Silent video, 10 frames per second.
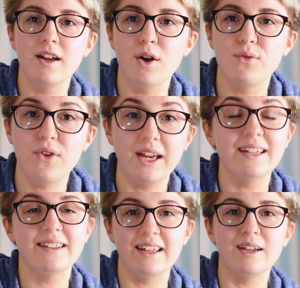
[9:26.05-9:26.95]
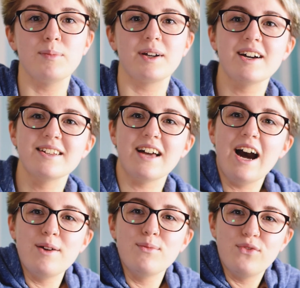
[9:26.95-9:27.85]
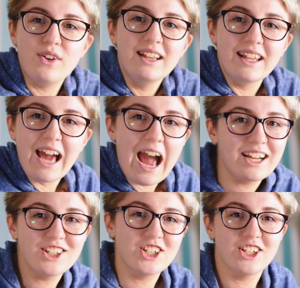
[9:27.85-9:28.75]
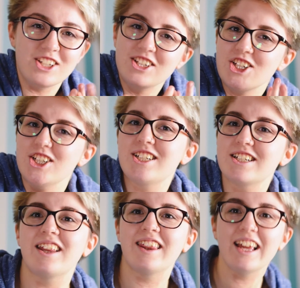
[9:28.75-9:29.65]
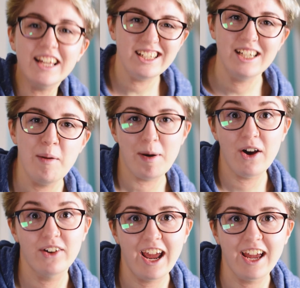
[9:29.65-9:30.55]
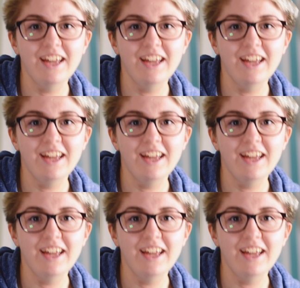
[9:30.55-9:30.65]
a fake thing because I'm feeling anxious just thinking about it.